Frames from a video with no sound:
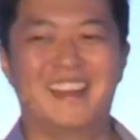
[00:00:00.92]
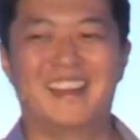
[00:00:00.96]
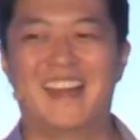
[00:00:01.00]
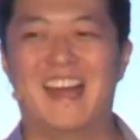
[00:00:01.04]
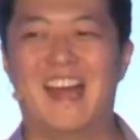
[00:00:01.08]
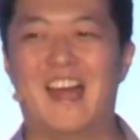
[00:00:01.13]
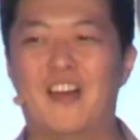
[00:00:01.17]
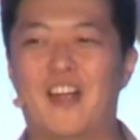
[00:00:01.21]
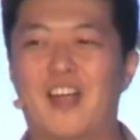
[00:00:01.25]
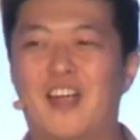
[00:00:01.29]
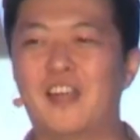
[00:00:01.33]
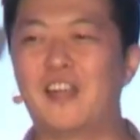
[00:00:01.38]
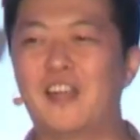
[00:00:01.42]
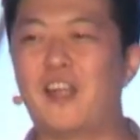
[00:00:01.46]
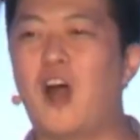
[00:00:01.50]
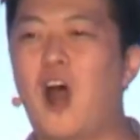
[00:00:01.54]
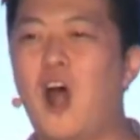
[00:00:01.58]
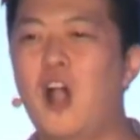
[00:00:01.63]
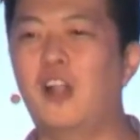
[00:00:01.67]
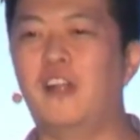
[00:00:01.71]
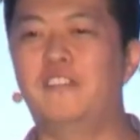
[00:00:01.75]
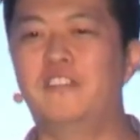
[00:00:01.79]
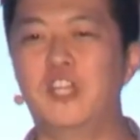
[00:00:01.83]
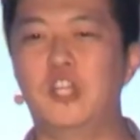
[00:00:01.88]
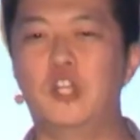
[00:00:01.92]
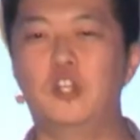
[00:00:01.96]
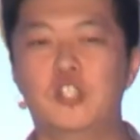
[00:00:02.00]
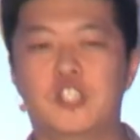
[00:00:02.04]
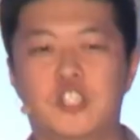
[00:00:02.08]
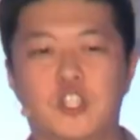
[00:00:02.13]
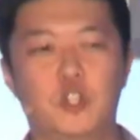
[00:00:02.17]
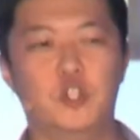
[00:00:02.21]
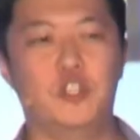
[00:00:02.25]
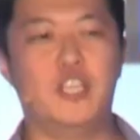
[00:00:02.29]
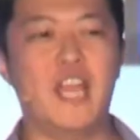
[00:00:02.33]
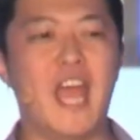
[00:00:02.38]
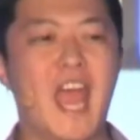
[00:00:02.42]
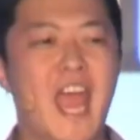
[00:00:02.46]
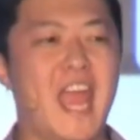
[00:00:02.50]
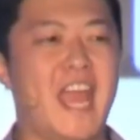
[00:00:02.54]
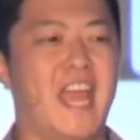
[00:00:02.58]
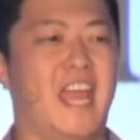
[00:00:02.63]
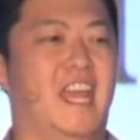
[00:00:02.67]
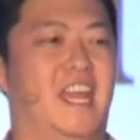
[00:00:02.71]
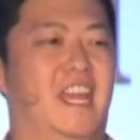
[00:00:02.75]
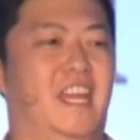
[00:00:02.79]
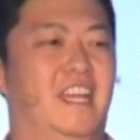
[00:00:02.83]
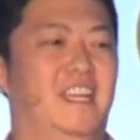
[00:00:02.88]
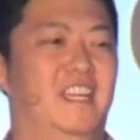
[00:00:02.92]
How are all of you today?